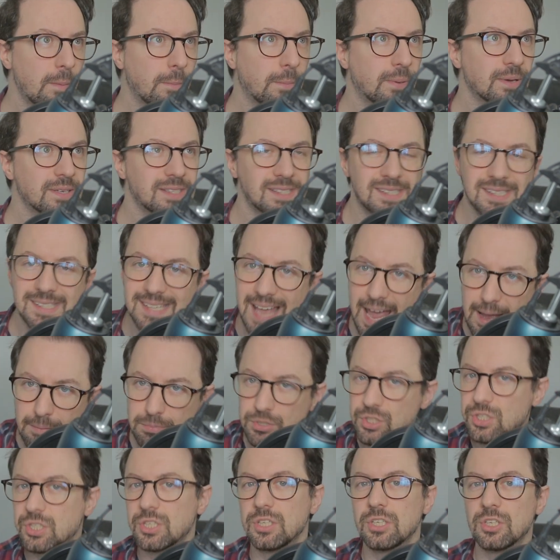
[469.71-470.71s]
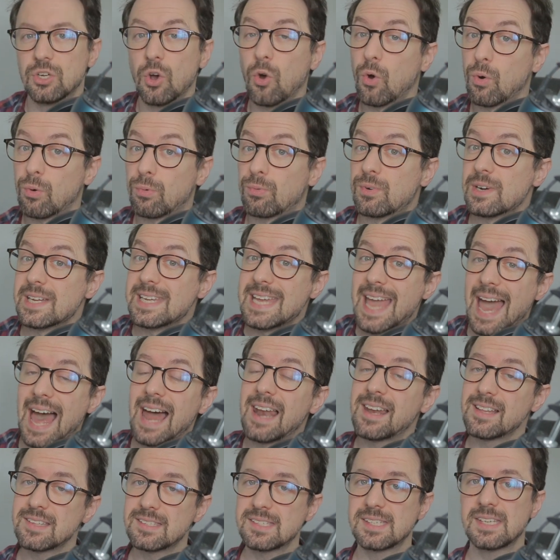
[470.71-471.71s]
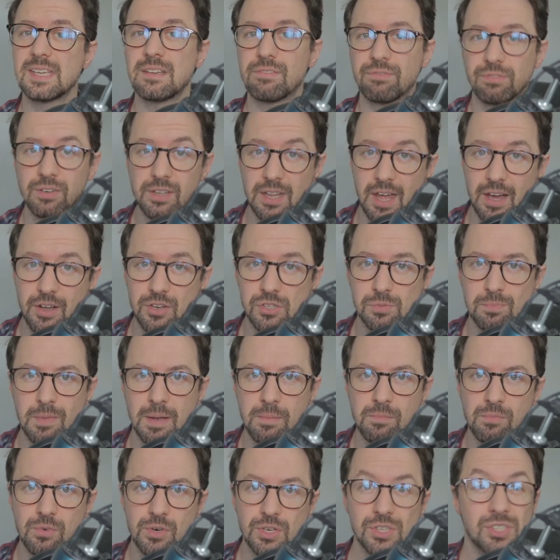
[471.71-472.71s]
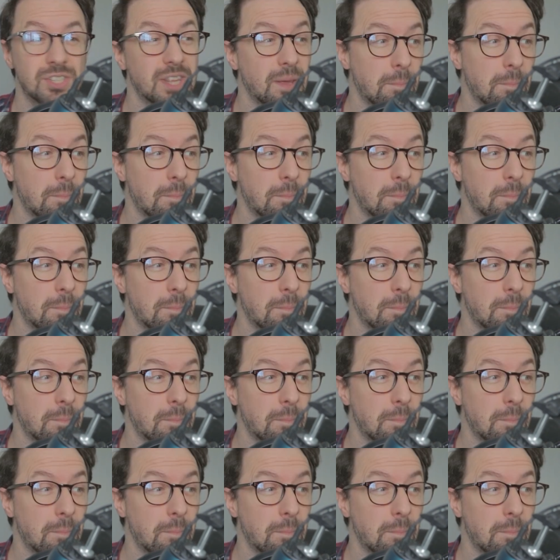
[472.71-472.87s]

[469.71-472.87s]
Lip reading: perception or reality for those memories